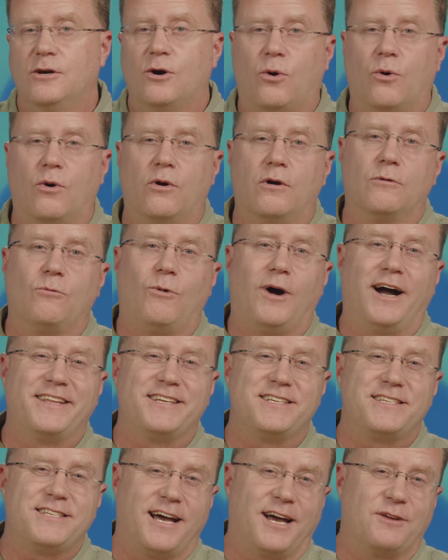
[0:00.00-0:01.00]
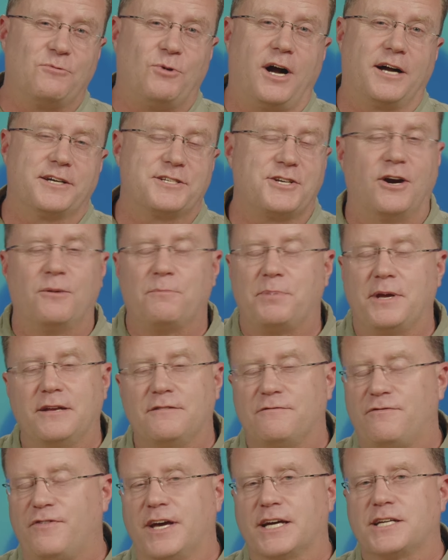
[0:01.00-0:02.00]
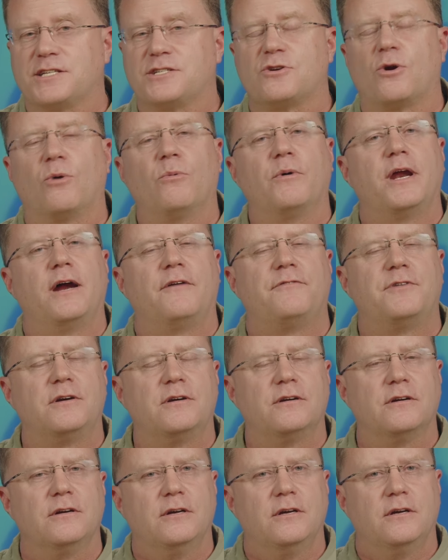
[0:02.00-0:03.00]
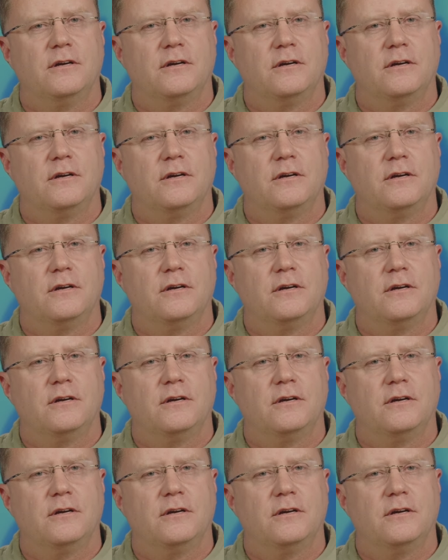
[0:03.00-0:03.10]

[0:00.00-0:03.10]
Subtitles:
or why the sidewalks aren't being fixed or whatever